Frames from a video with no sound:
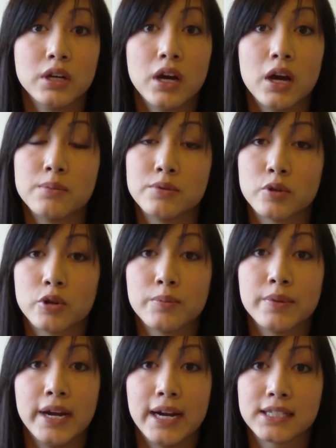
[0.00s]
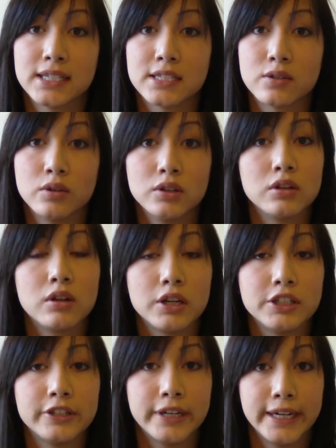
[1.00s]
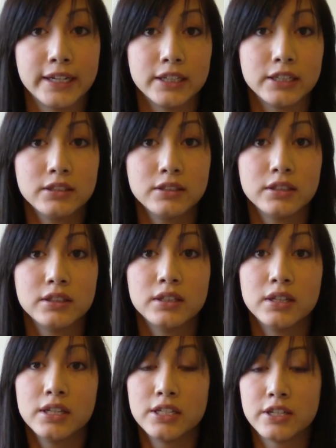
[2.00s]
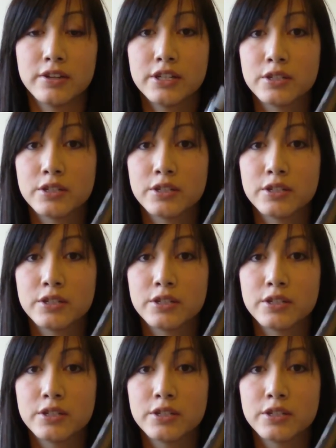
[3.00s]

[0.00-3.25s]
absorb the excess oil on your hair. So this